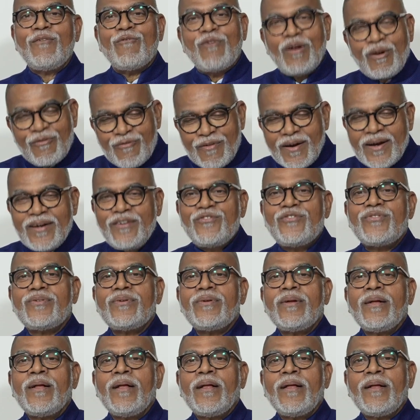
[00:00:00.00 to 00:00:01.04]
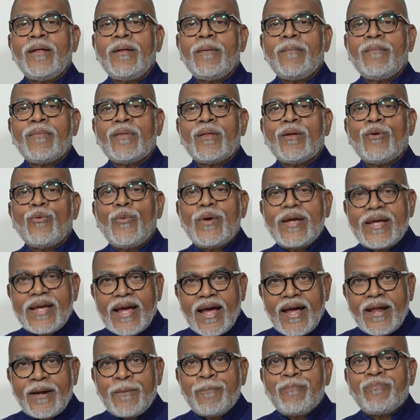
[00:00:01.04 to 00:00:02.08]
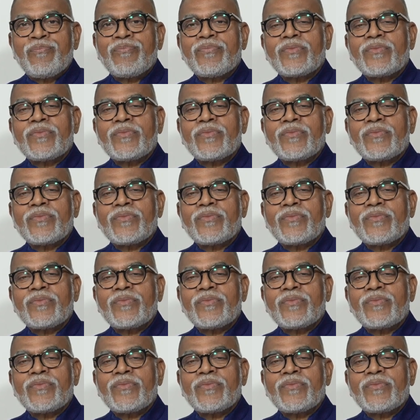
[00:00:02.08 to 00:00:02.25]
Well, friends, we can